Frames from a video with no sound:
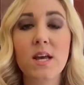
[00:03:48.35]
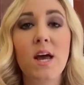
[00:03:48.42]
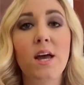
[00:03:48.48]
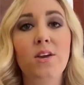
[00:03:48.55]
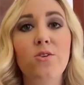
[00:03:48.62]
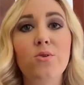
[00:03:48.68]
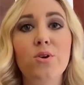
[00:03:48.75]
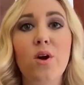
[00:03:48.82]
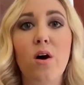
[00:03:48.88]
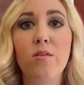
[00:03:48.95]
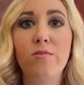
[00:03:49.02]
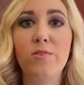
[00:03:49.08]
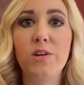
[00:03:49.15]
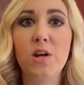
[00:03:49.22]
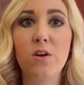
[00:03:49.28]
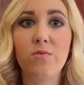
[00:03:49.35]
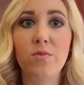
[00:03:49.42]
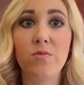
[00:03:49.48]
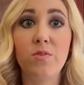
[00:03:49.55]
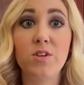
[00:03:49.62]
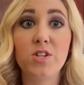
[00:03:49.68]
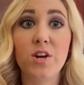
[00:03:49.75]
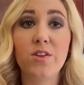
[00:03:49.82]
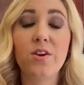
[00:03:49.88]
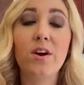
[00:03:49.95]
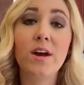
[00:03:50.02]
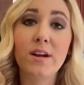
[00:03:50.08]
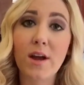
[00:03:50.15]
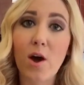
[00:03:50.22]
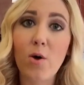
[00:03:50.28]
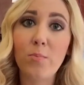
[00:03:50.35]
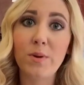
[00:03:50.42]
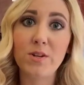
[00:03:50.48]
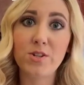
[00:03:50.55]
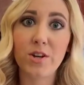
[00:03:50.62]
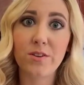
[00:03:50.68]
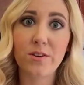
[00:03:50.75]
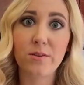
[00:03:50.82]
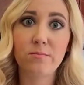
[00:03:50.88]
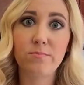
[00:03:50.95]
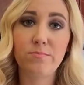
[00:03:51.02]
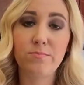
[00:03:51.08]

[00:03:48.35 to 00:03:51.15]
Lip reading: and you can all feed off of each other and help each other.